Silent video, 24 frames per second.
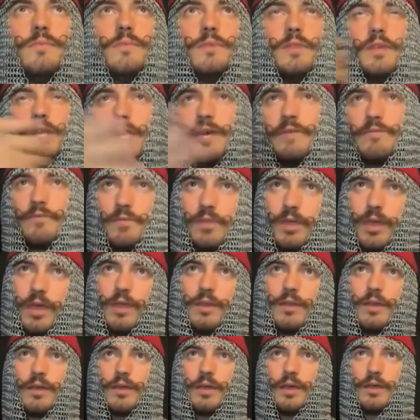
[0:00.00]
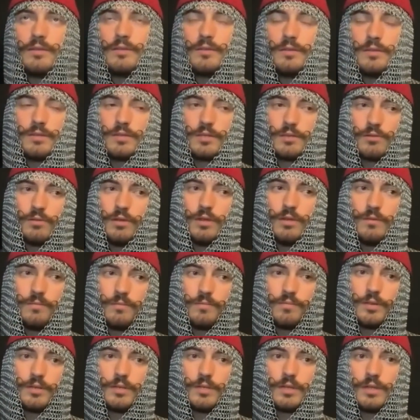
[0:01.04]
then after that, I got into the screen
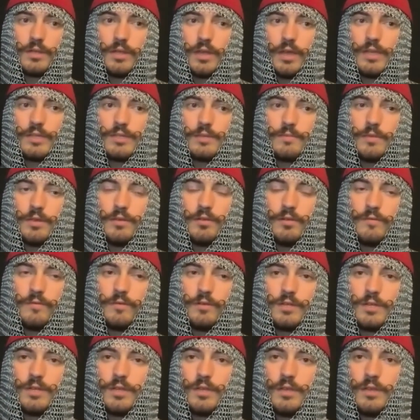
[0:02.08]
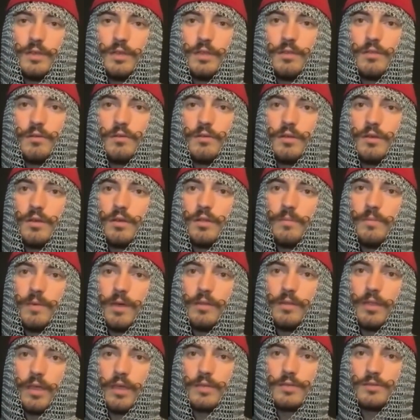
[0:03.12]
printing class at my university and learned all
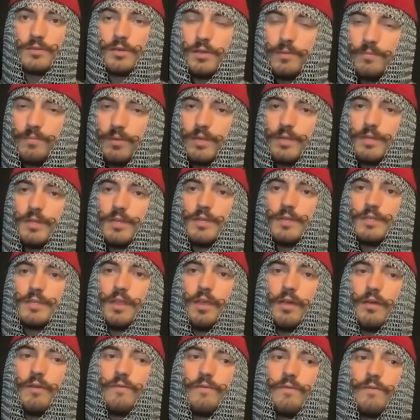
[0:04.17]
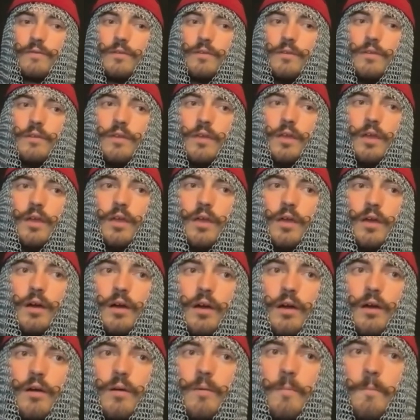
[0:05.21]
about like screen printing and stuff.
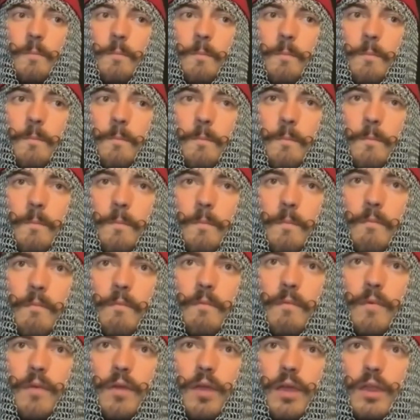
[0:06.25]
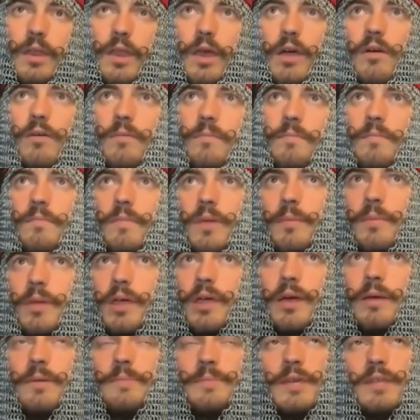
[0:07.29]
Um, and now
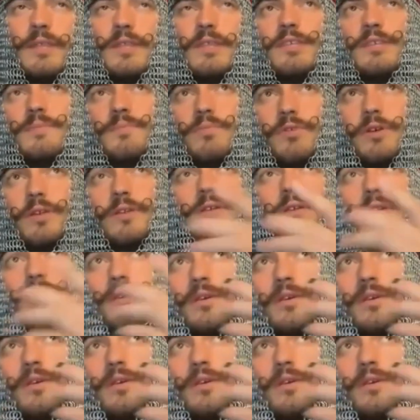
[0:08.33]
I'm at this point